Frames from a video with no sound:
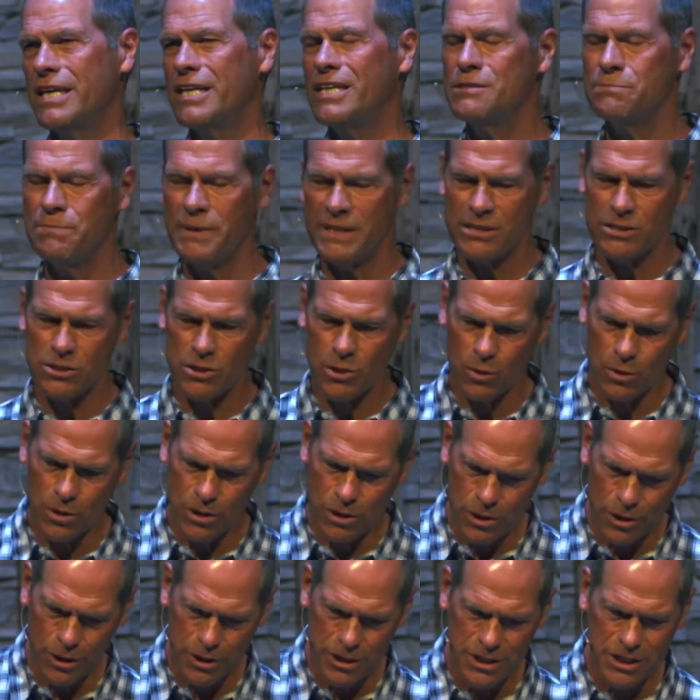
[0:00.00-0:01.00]
"He's been so
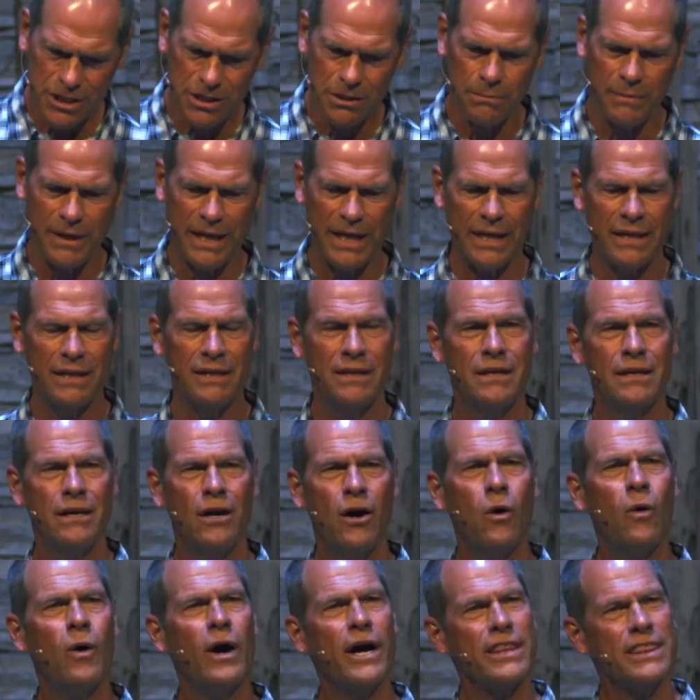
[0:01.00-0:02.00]
good to me.
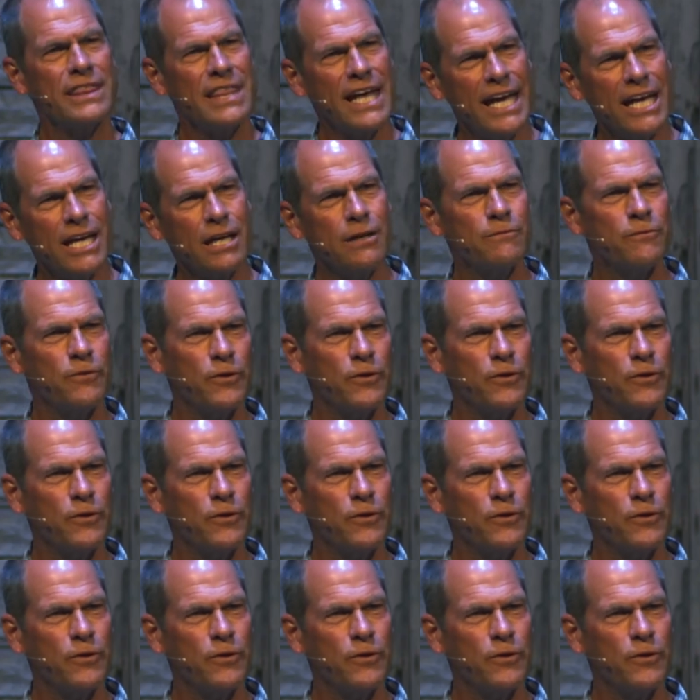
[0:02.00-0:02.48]
Oh, I thank him